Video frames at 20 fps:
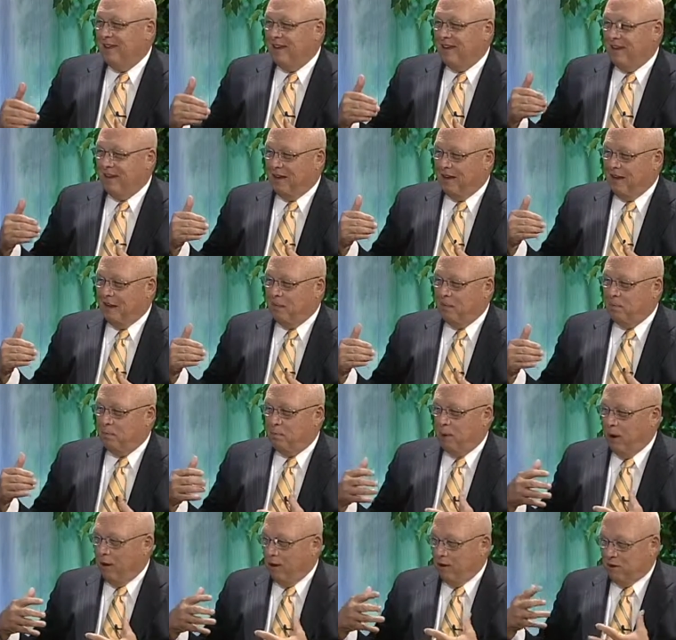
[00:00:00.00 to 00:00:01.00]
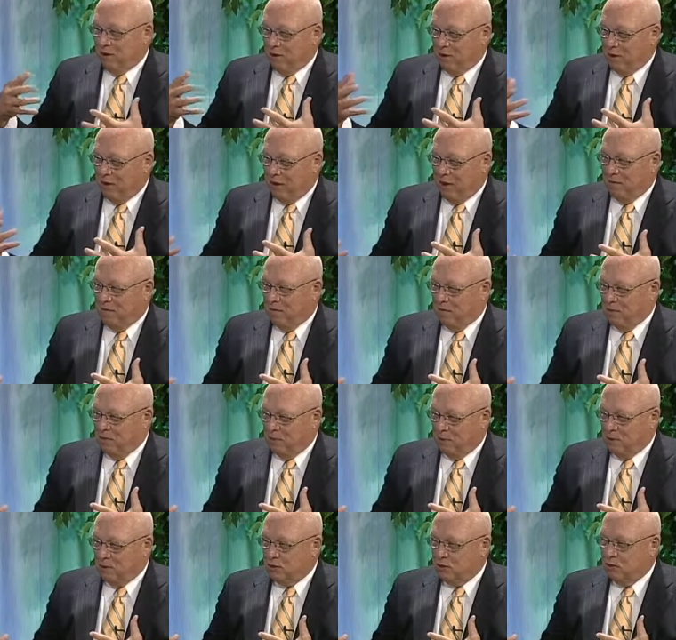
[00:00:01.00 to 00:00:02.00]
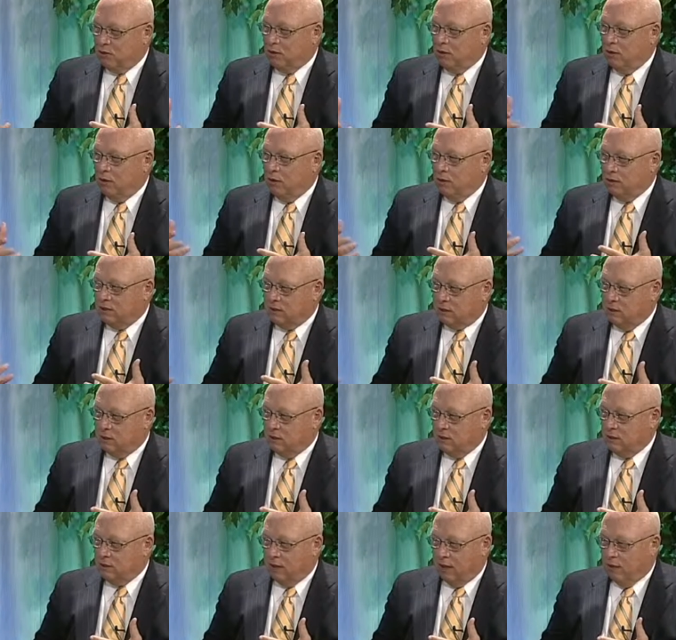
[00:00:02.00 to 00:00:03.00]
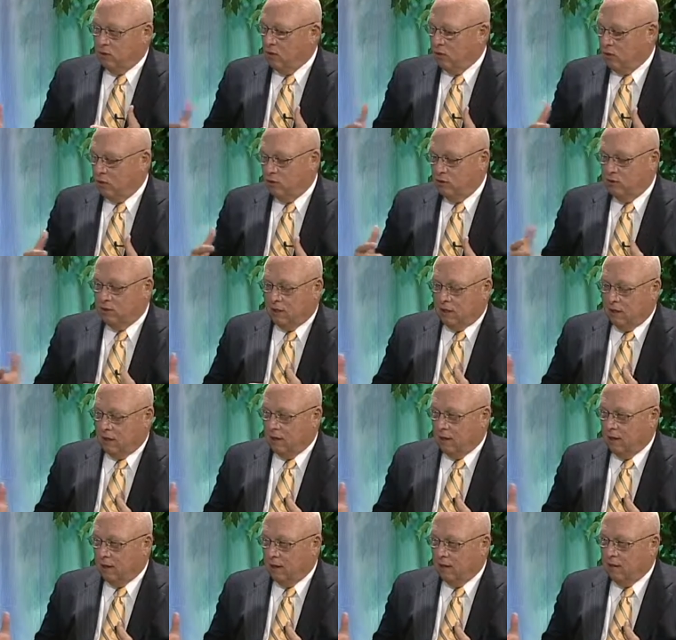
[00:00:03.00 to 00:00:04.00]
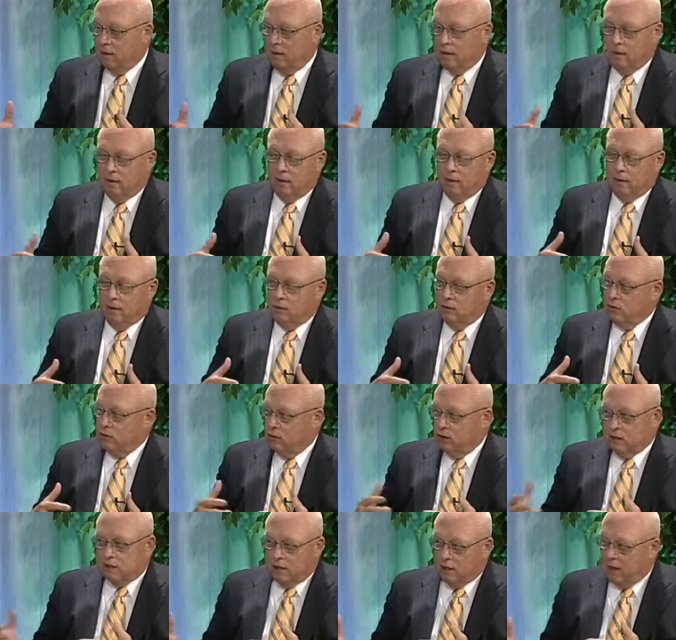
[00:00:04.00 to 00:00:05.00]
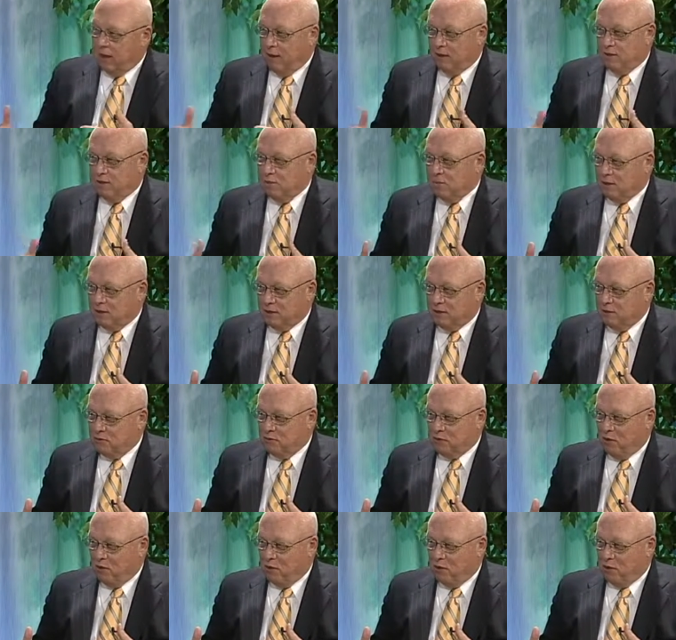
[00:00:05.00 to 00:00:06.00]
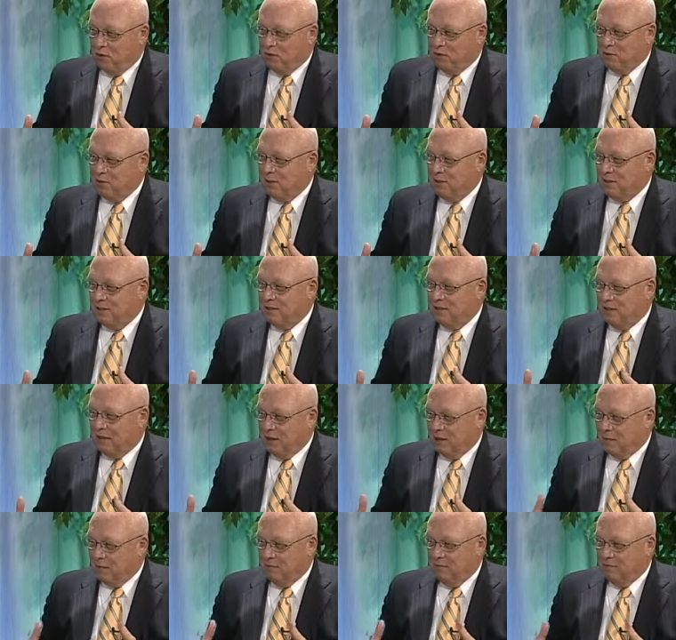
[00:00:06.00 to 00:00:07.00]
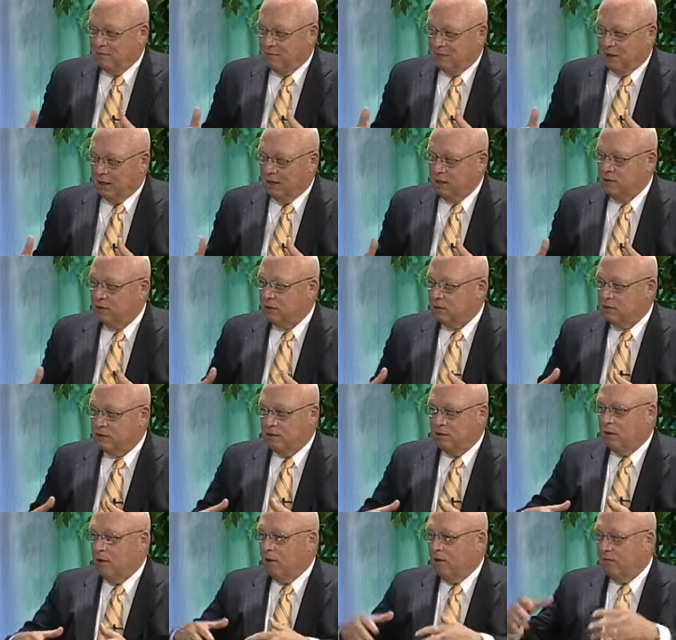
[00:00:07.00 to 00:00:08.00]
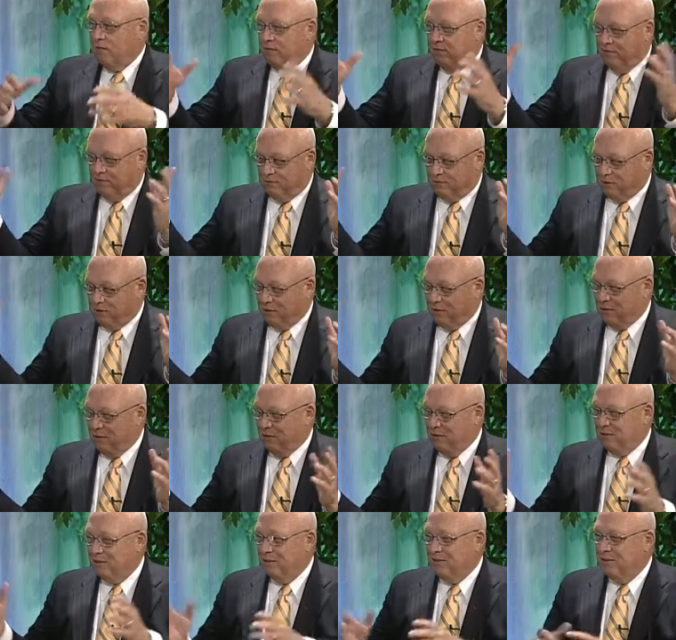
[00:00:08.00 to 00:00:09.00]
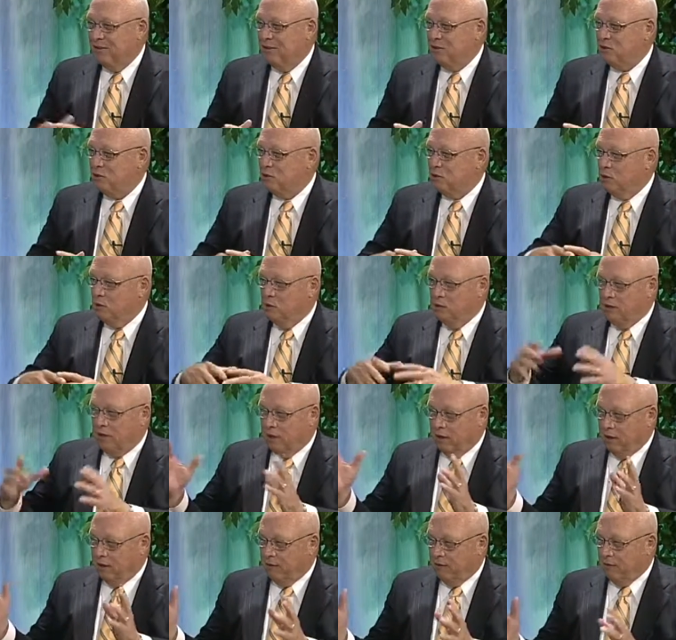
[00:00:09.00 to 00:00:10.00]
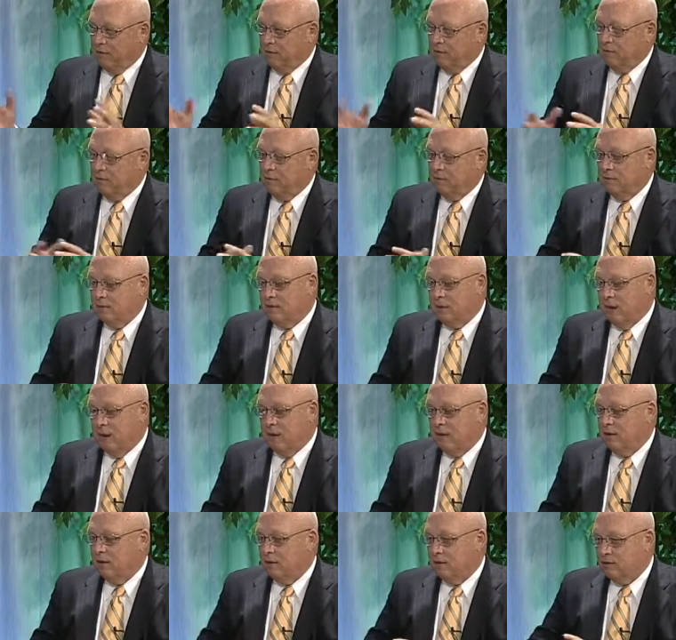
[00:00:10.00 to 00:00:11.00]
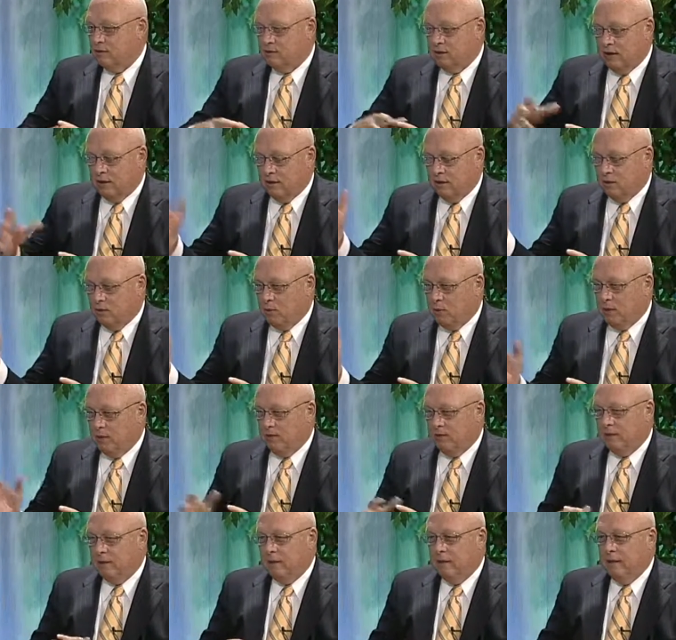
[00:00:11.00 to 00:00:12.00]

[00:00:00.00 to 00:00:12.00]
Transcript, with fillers: Uh, parents don't have as much control as they once had. We understand that. The church doesn't have as much control over them as they did because they're off to another school or a different county or state or whatever